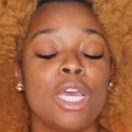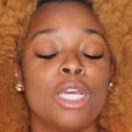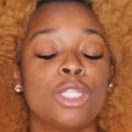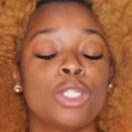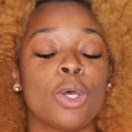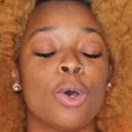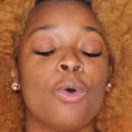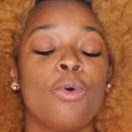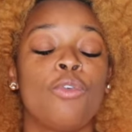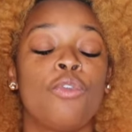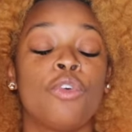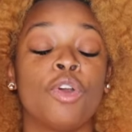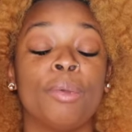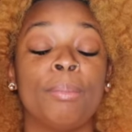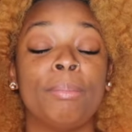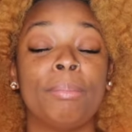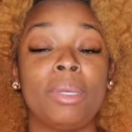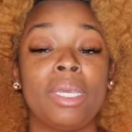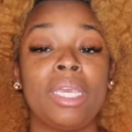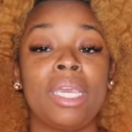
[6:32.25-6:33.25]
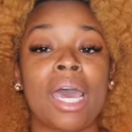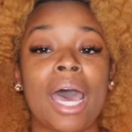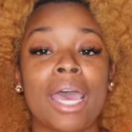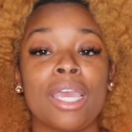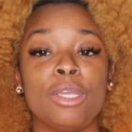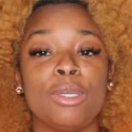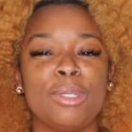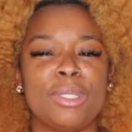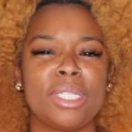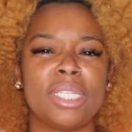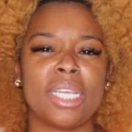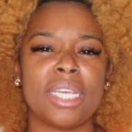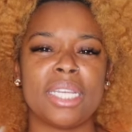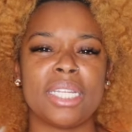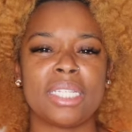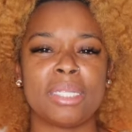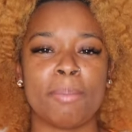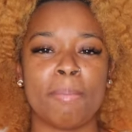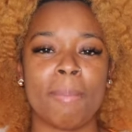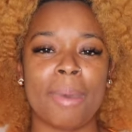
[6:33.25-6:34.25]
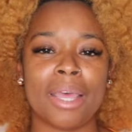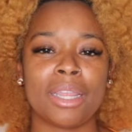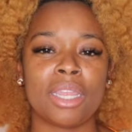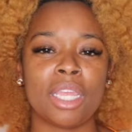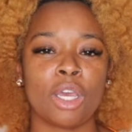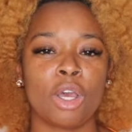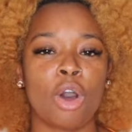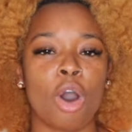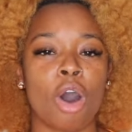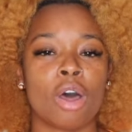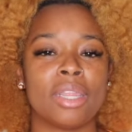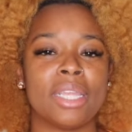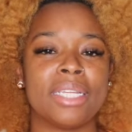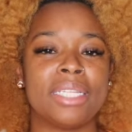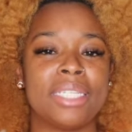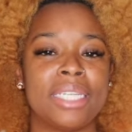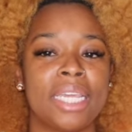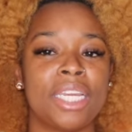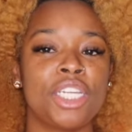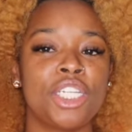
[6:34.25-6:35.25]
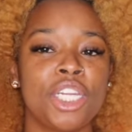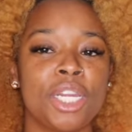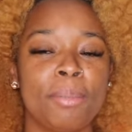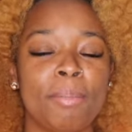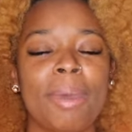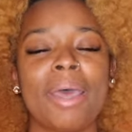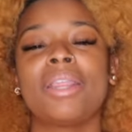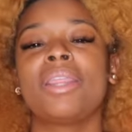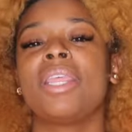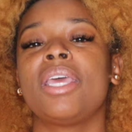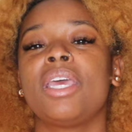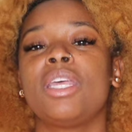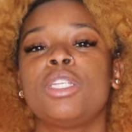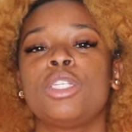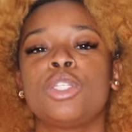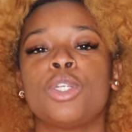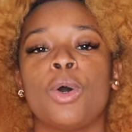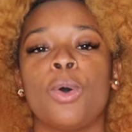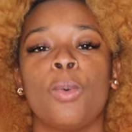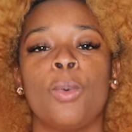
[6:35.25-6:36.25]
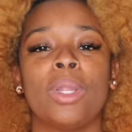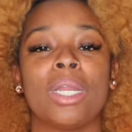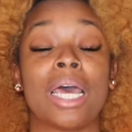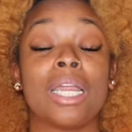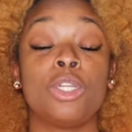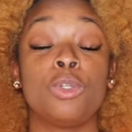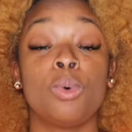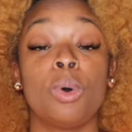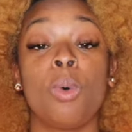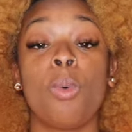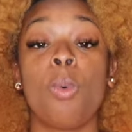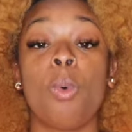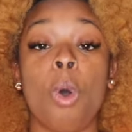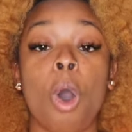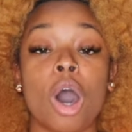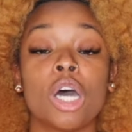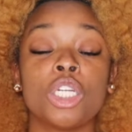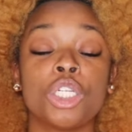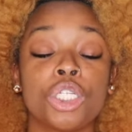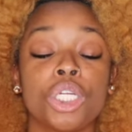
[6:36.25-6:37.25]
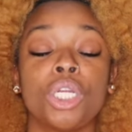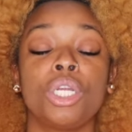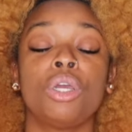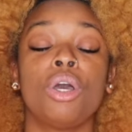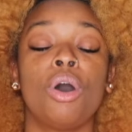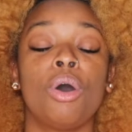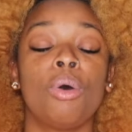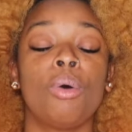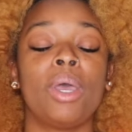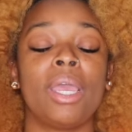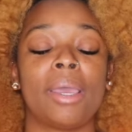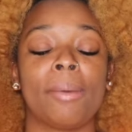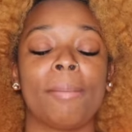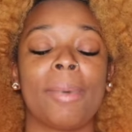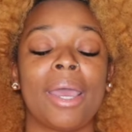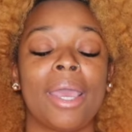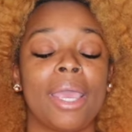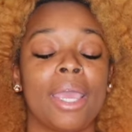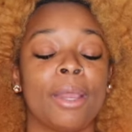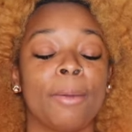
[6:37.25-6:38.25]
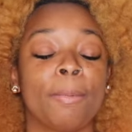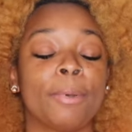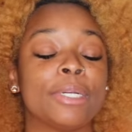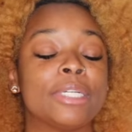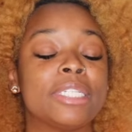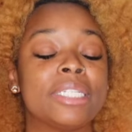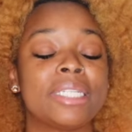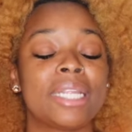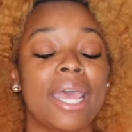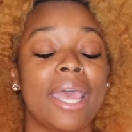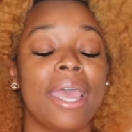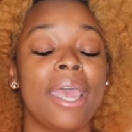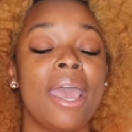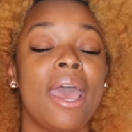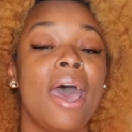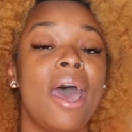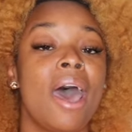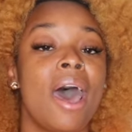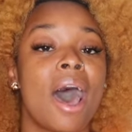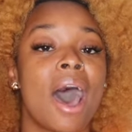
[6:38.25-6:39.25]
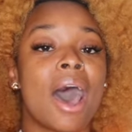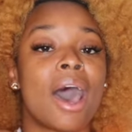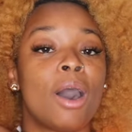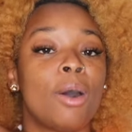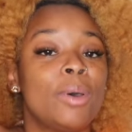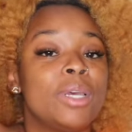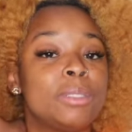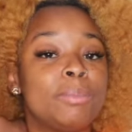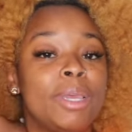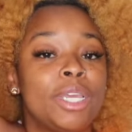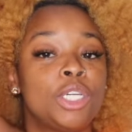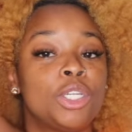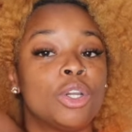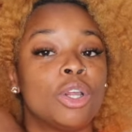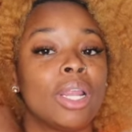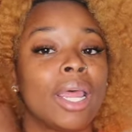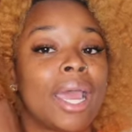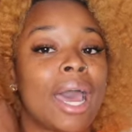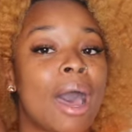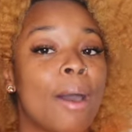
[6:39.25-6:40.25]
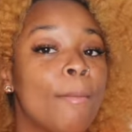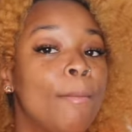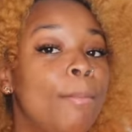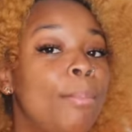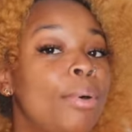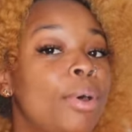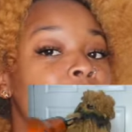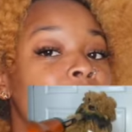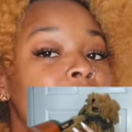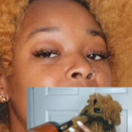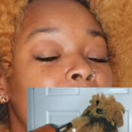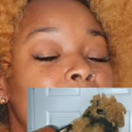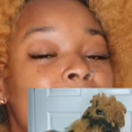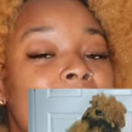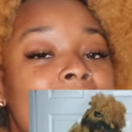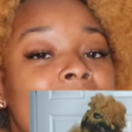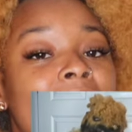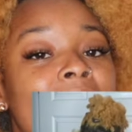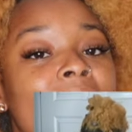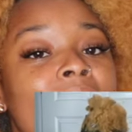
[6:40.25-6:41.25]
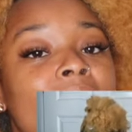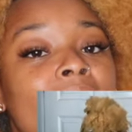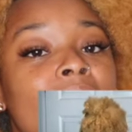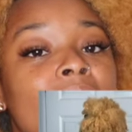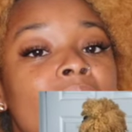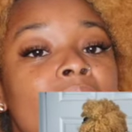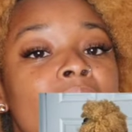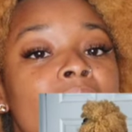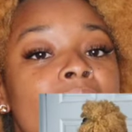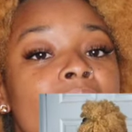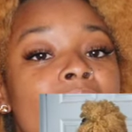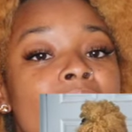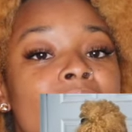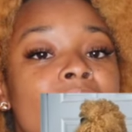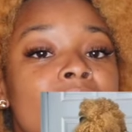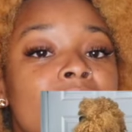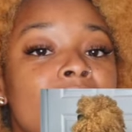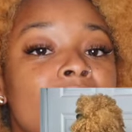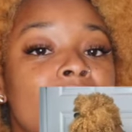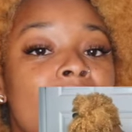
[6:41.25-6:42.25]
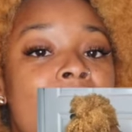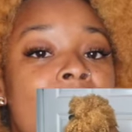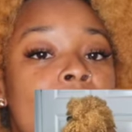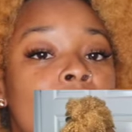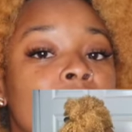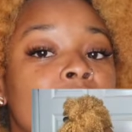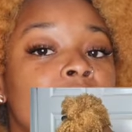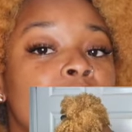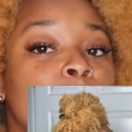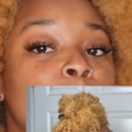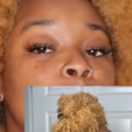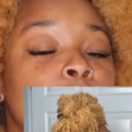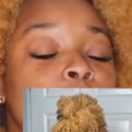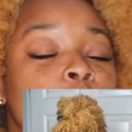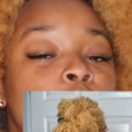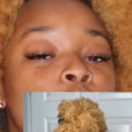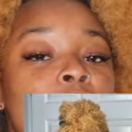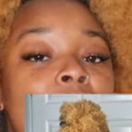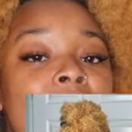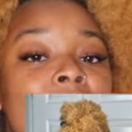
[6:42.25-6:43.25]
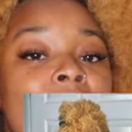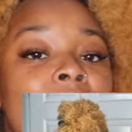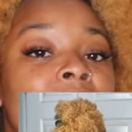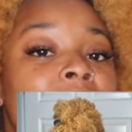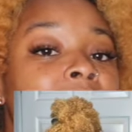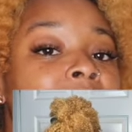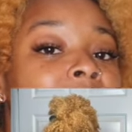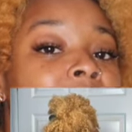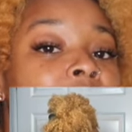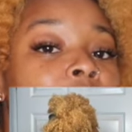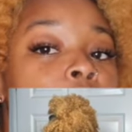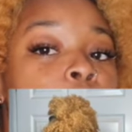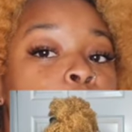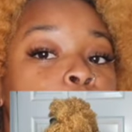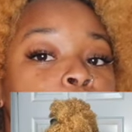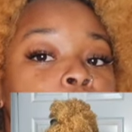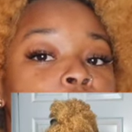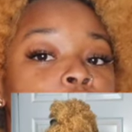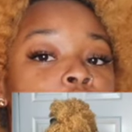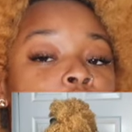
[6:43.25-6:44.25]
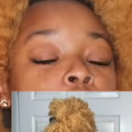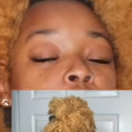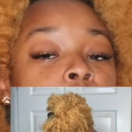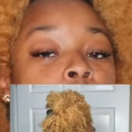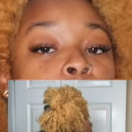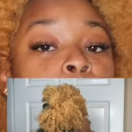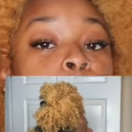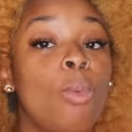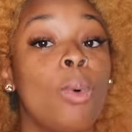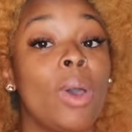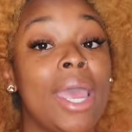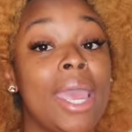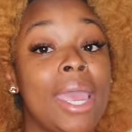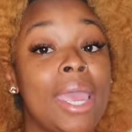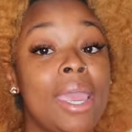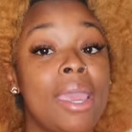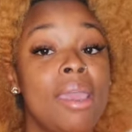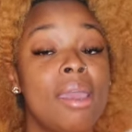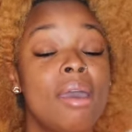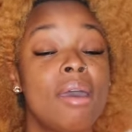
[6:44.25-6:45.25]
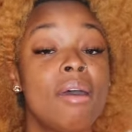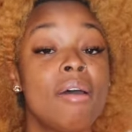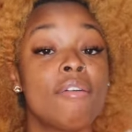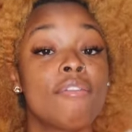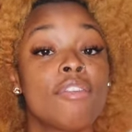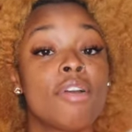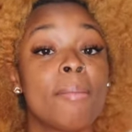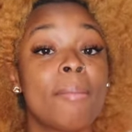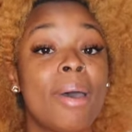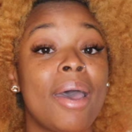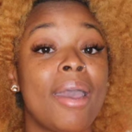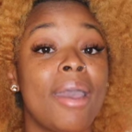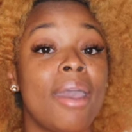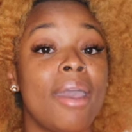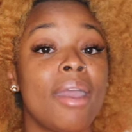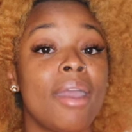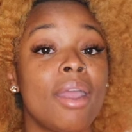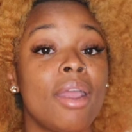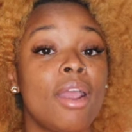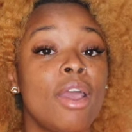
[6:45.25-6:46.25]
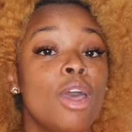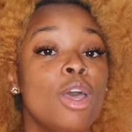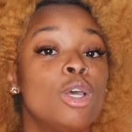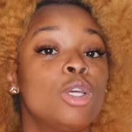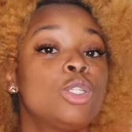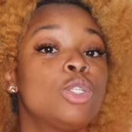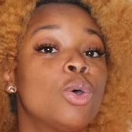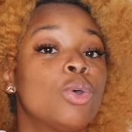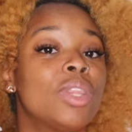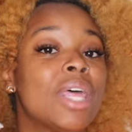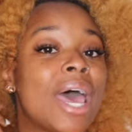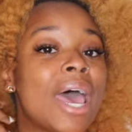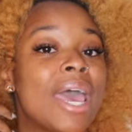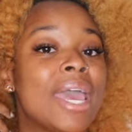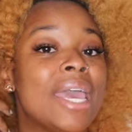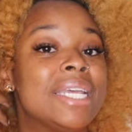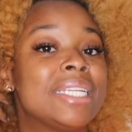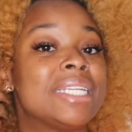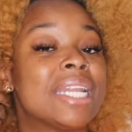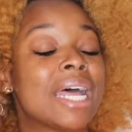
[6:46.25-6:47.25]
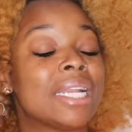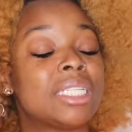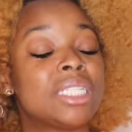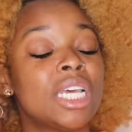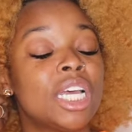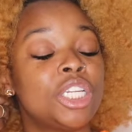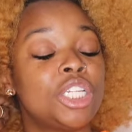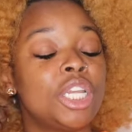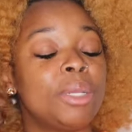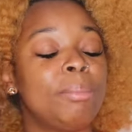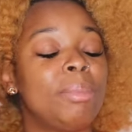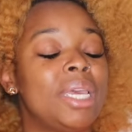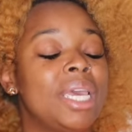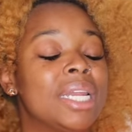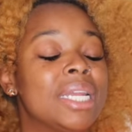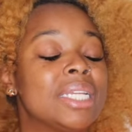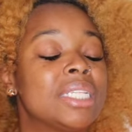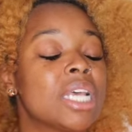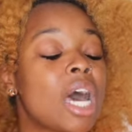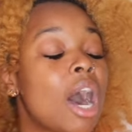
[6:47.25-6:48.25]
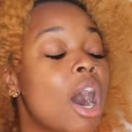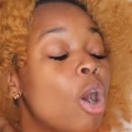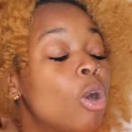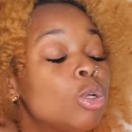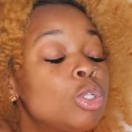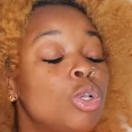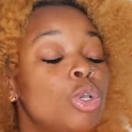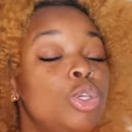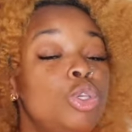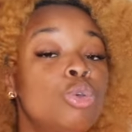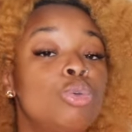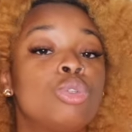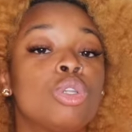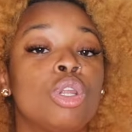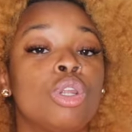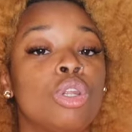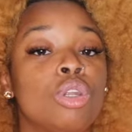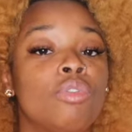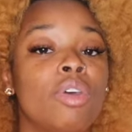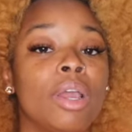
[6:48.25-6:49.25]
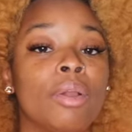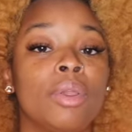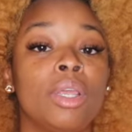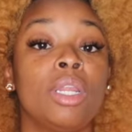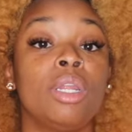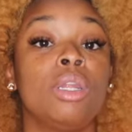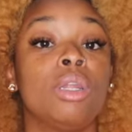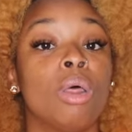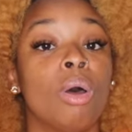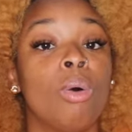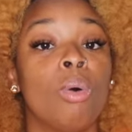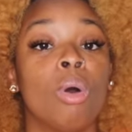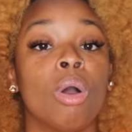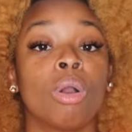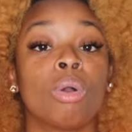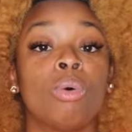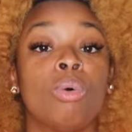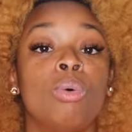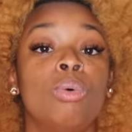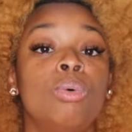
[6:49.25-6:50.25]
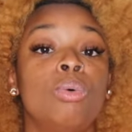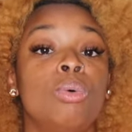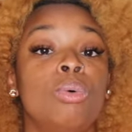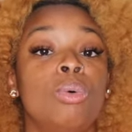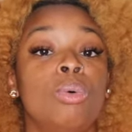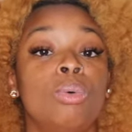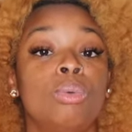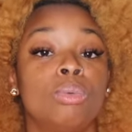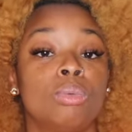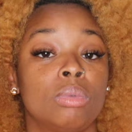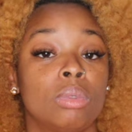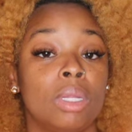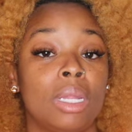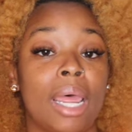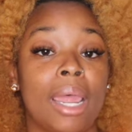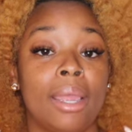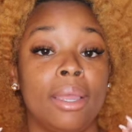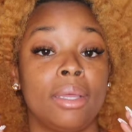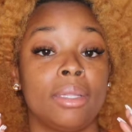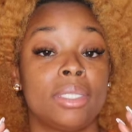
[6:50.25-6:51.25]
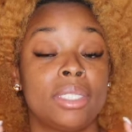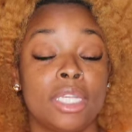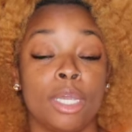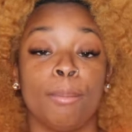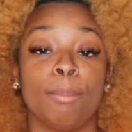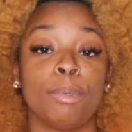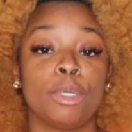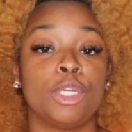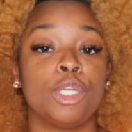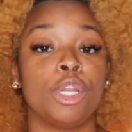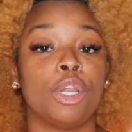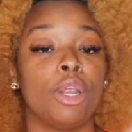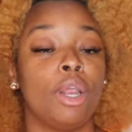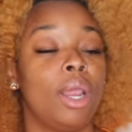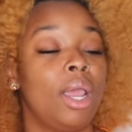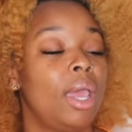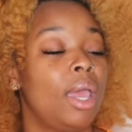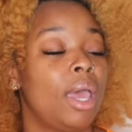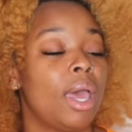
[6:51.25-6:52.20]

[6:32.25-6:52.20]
So for me, I use this method called the tension method. So when I do a wash and go in my hair per se, I always make sure like I'm pulling my hair, and then I'll get the blow dryer and I'll hold it far away from my hair so that it's not touching me. And I also use very low or cool like temperature.